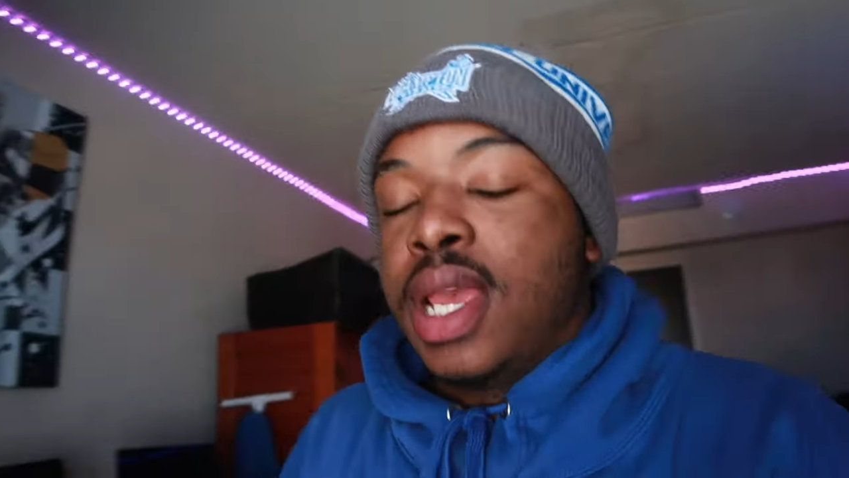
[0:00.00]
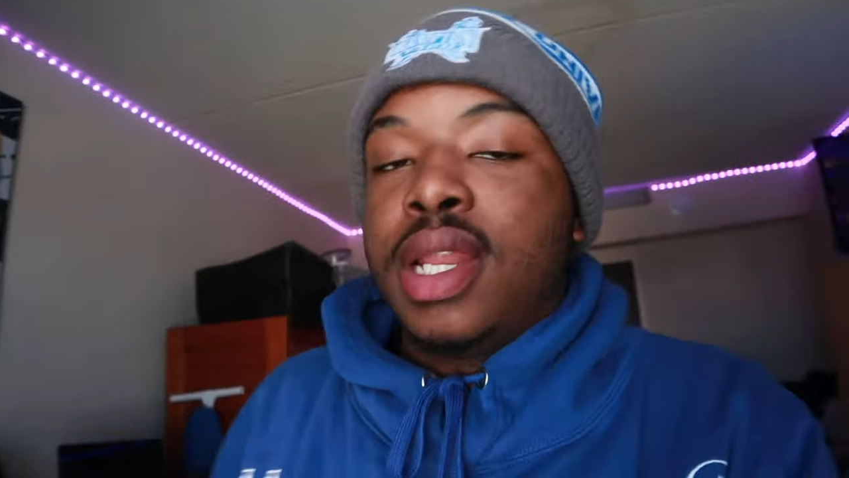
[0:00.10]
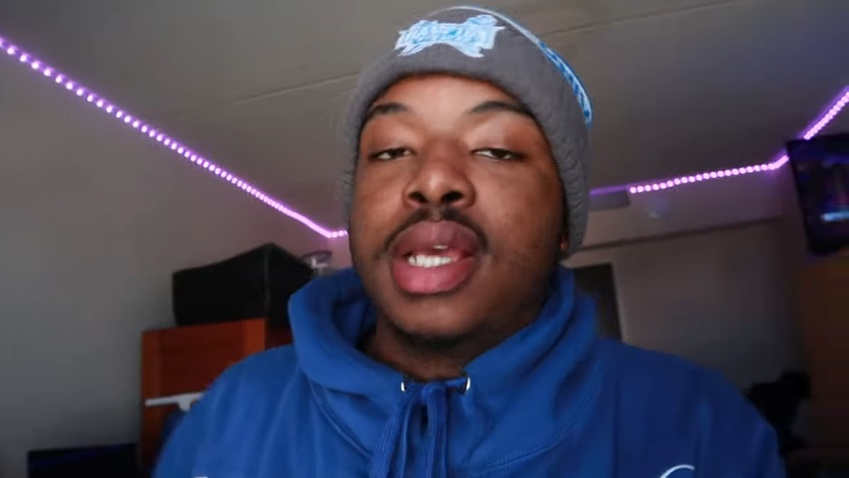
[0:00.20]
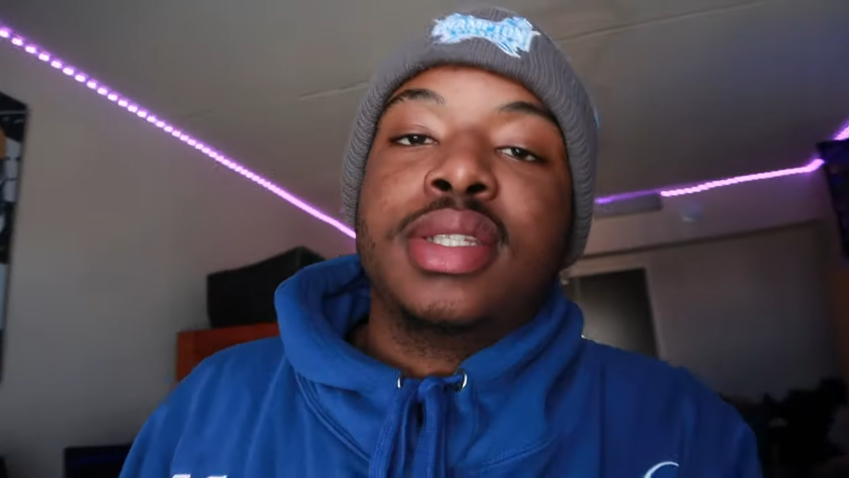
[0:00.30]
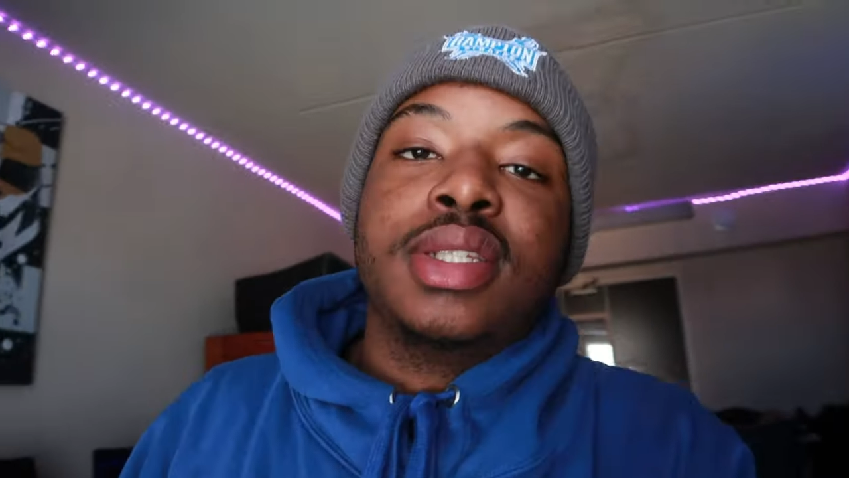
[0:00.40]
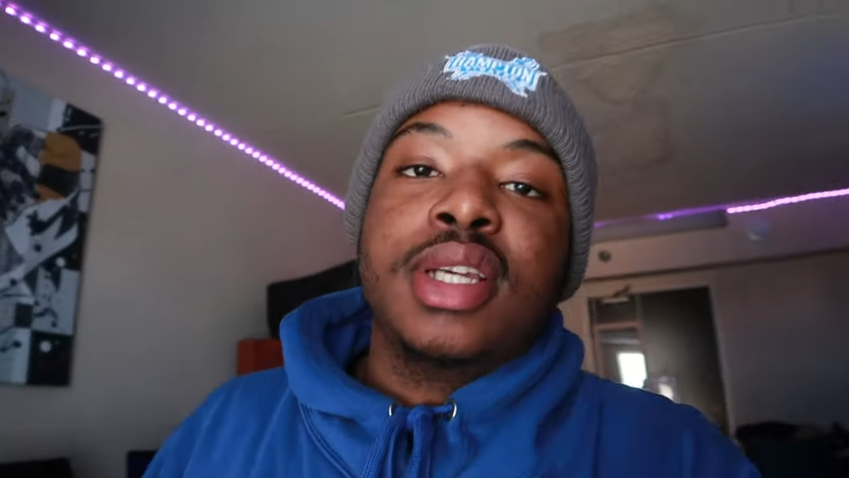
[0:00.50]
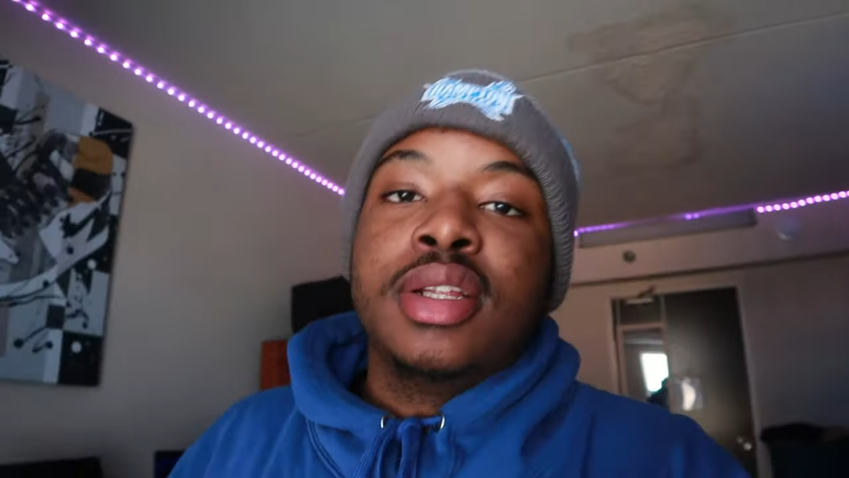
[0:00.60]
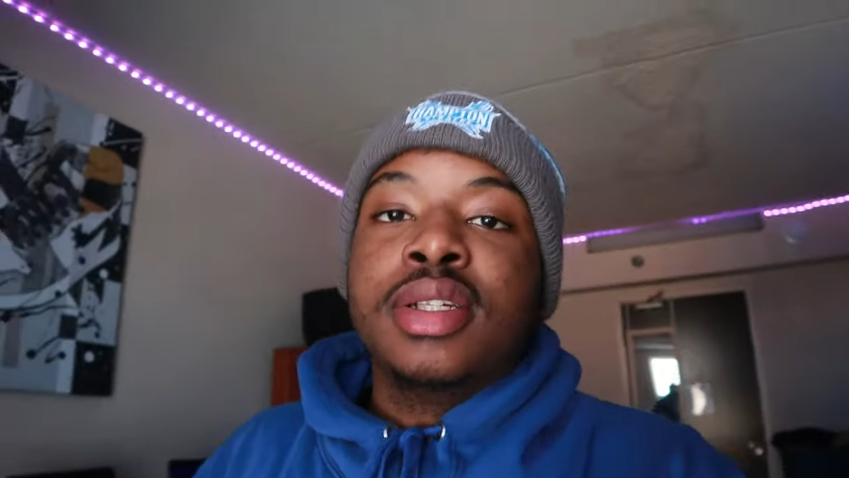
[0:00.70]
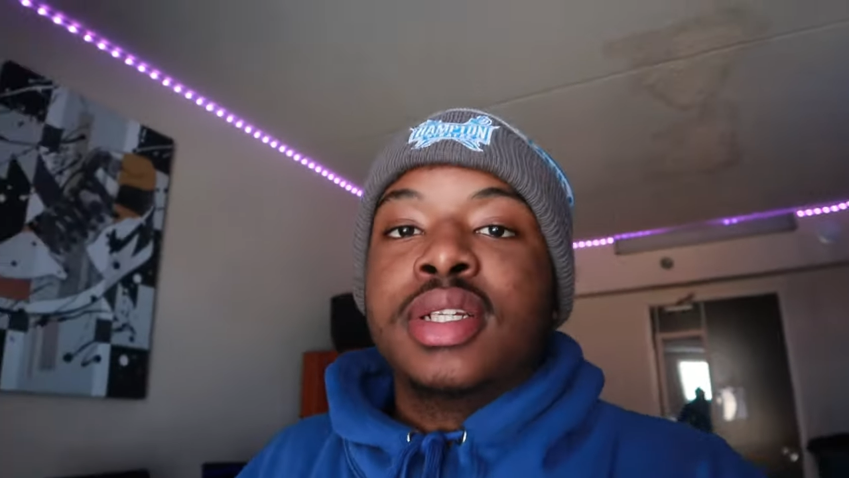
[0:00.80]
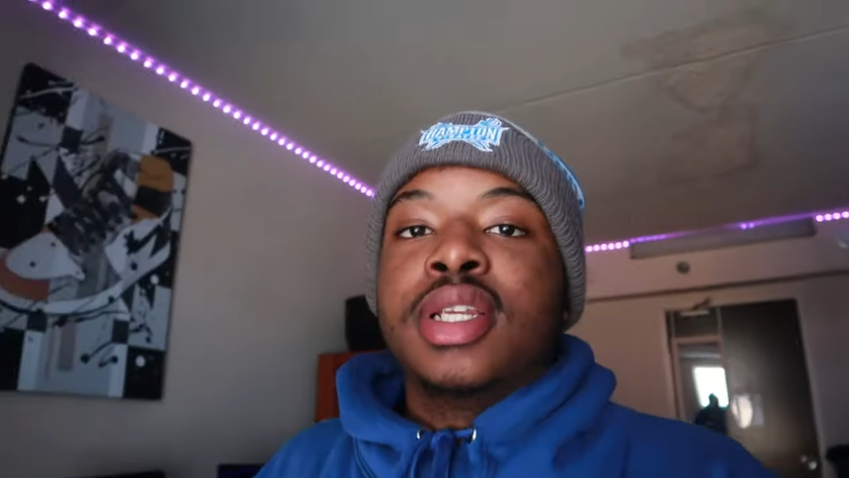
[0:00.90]
and I'll see
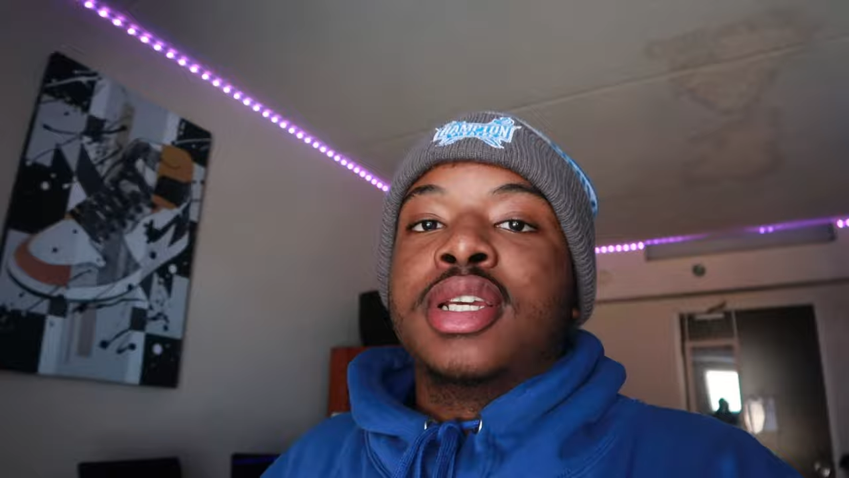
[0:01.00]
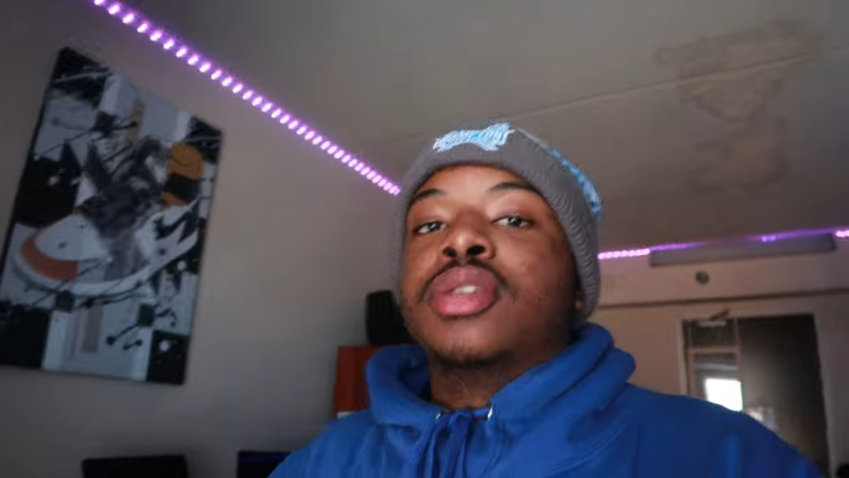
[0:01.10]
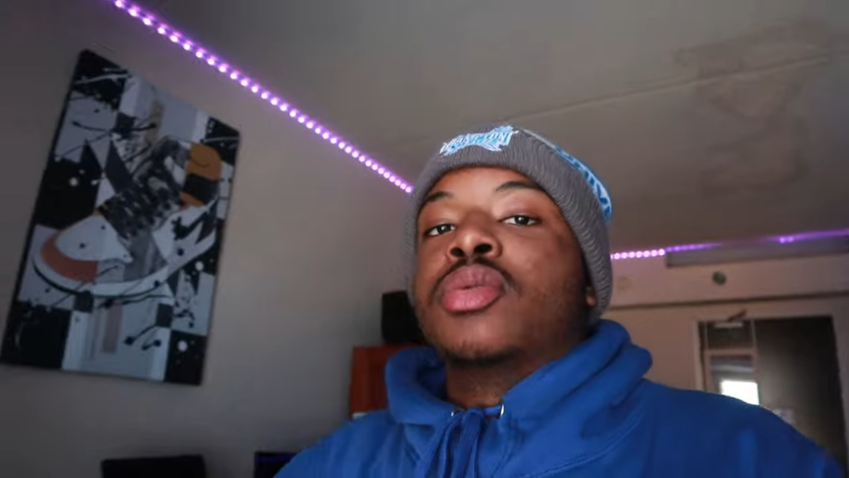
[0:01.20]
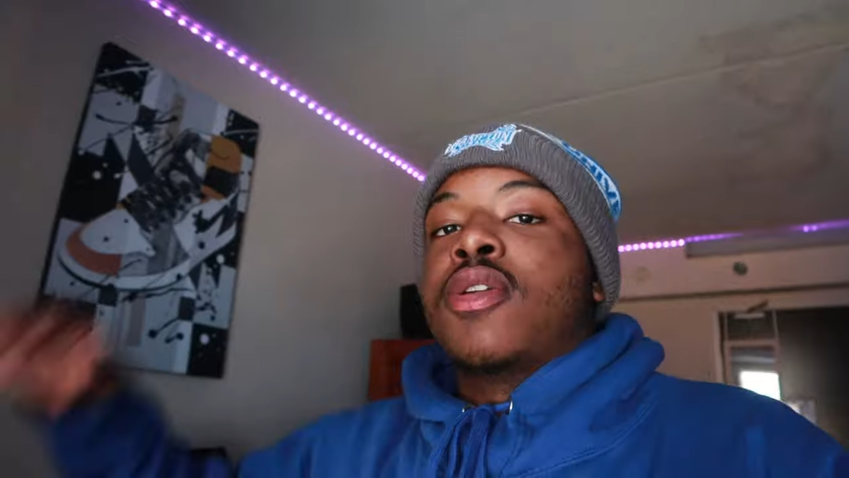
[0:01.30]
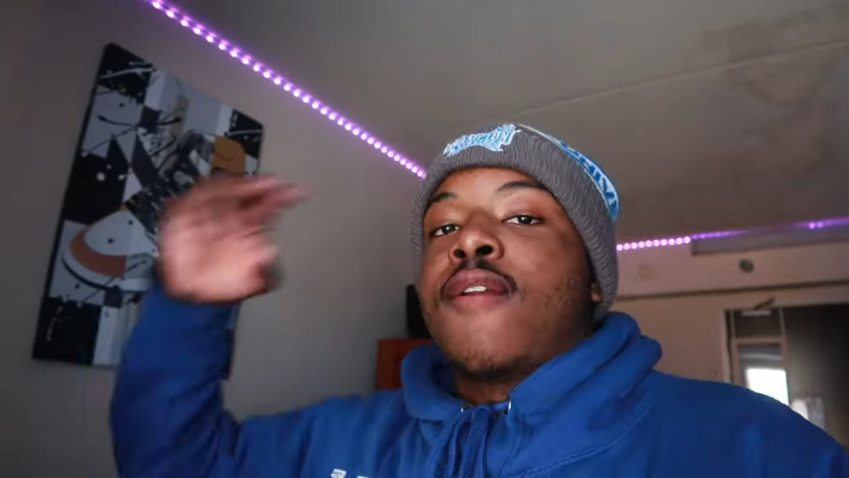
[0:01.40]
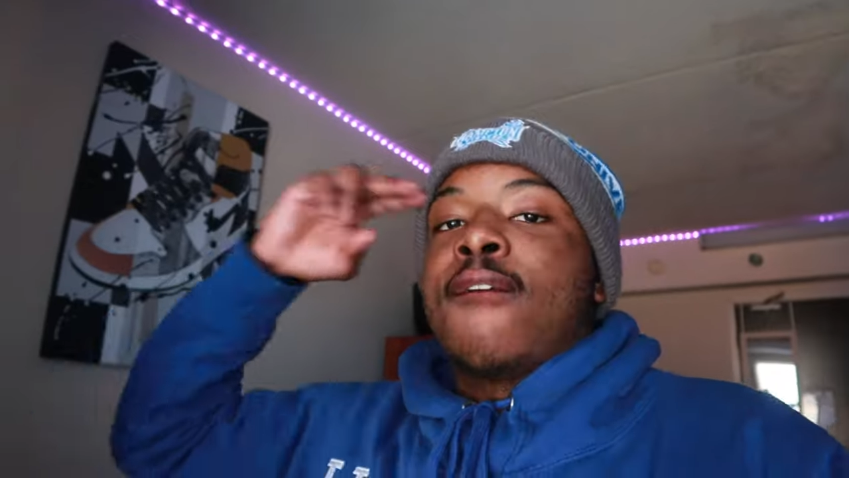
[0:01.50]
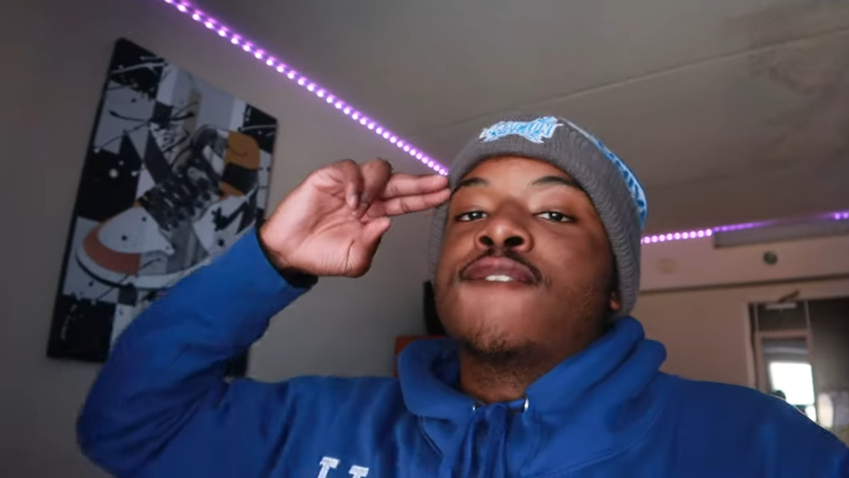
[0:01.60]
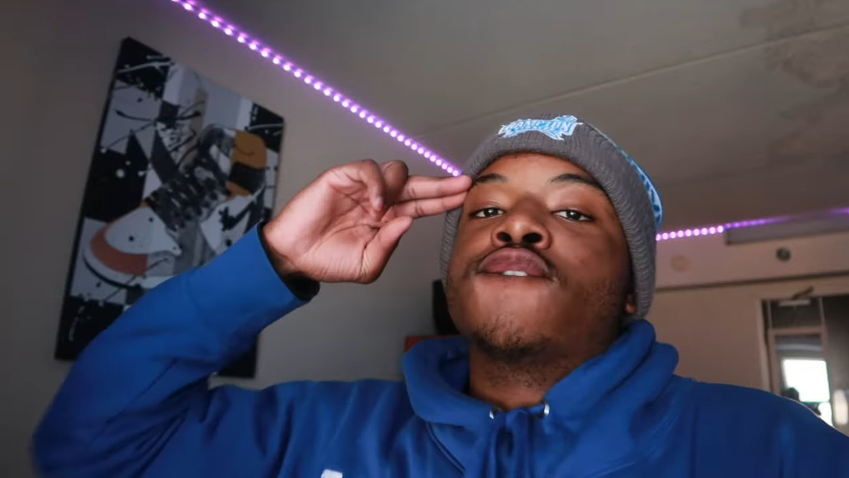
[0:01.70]
y'all in the next one.